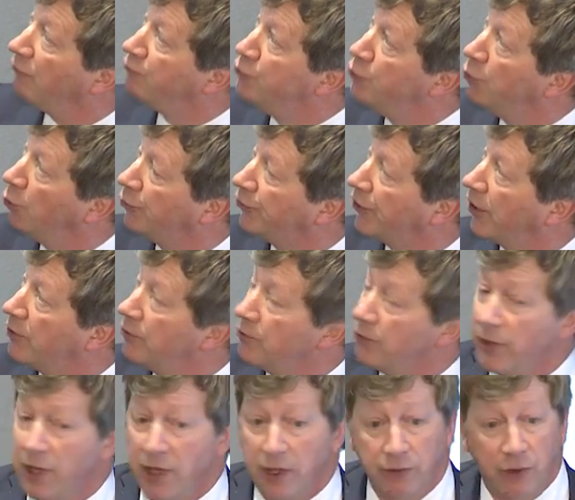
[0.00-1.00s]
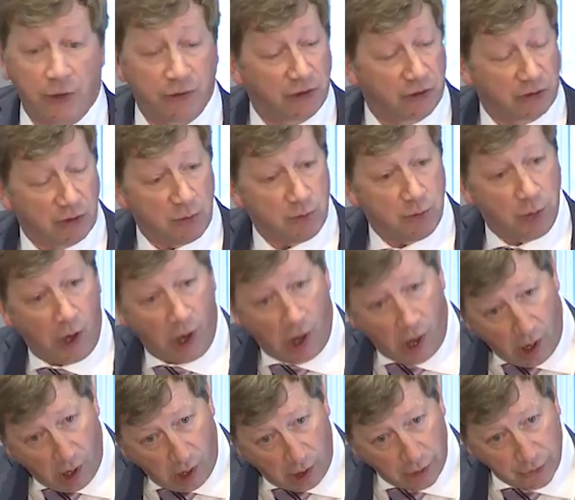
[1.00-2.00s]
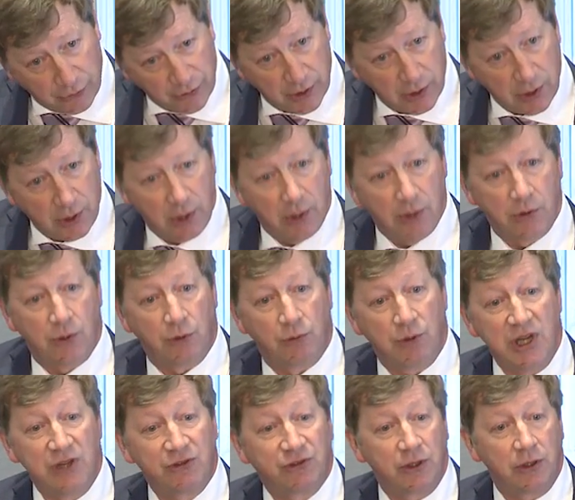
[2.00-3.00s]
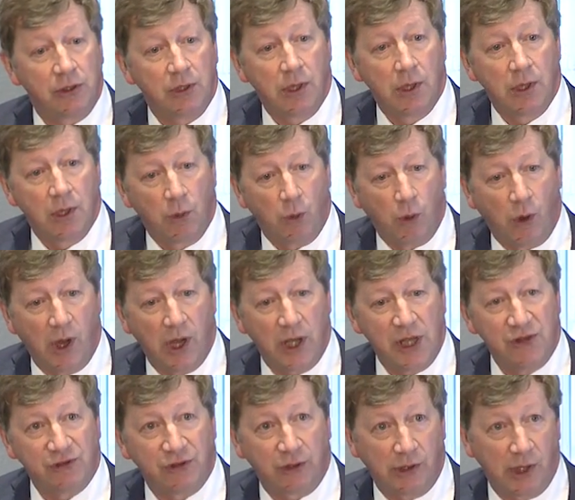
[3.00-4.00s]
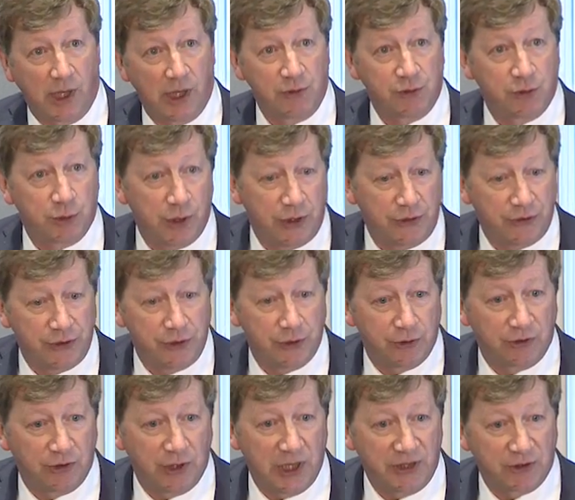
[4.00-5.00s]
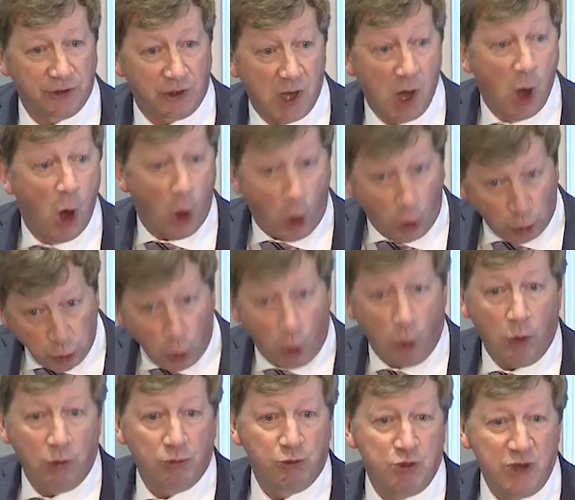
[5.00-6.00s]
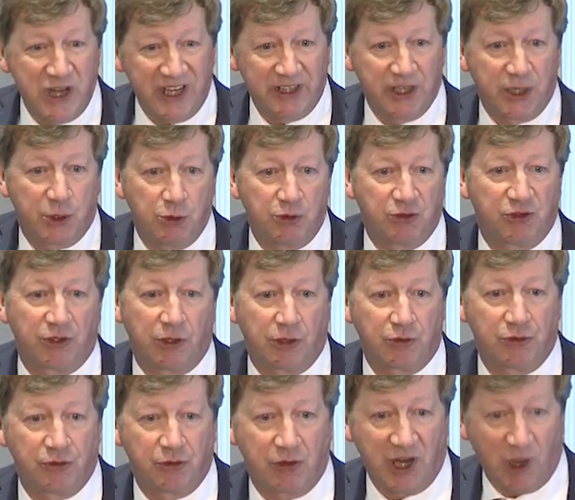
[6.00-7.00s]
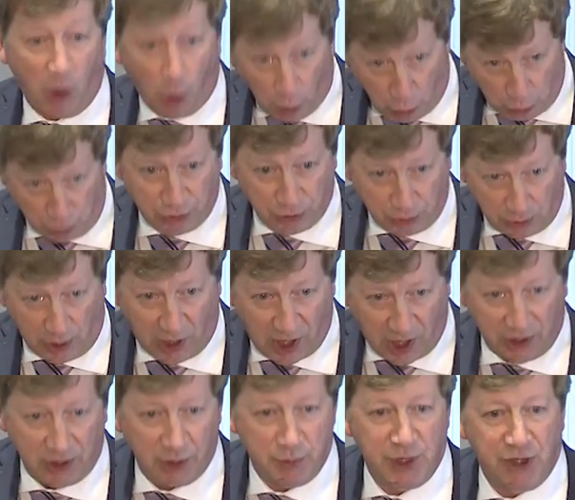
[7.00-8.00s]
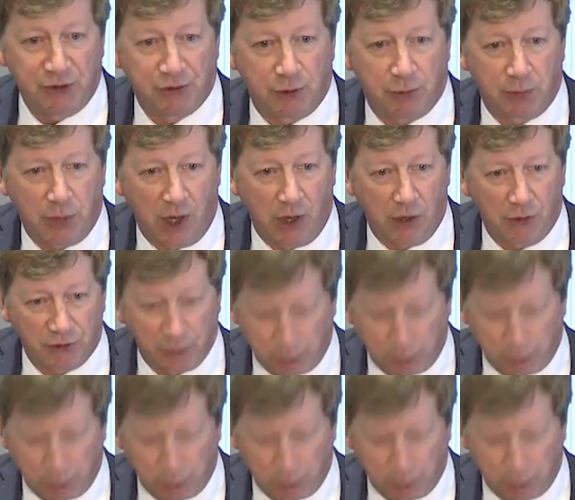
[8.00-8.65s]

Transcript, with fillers: have no doubt that this is in part the reason why he's alive 20 years later. Although really good surgery also had a major part